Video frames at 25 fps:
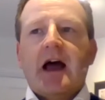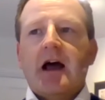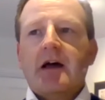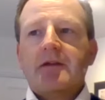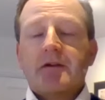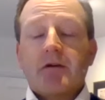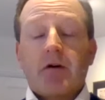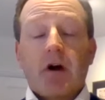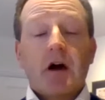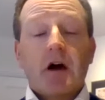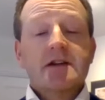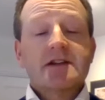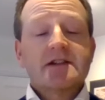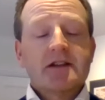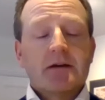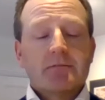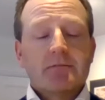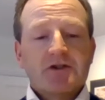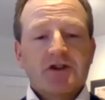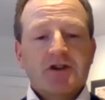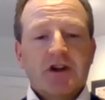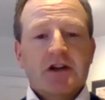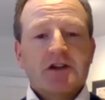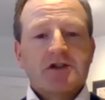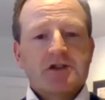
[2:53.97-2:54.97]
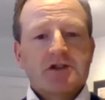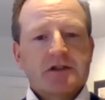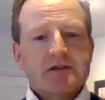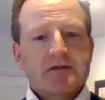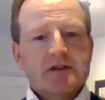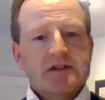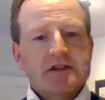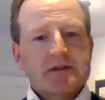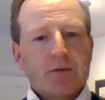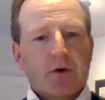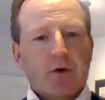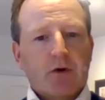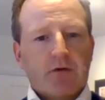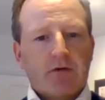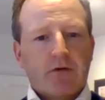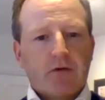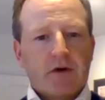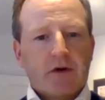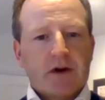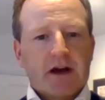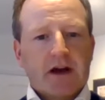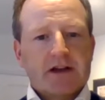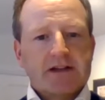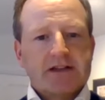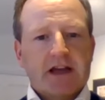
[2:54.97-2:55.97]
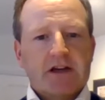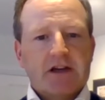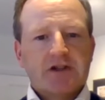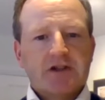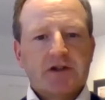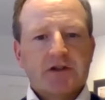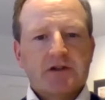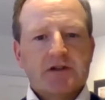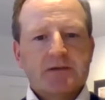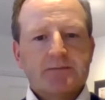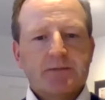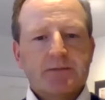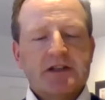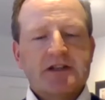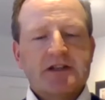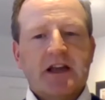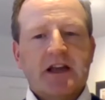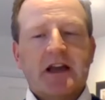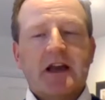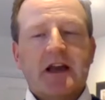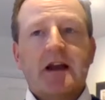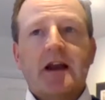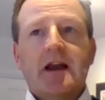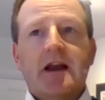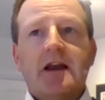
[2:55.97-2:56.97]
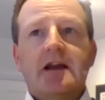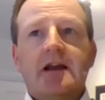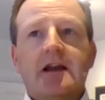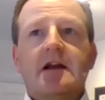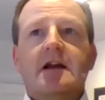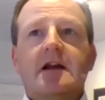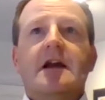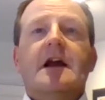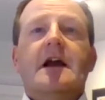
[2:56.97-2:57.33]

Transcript: There are some changes for smaller organizations, particularly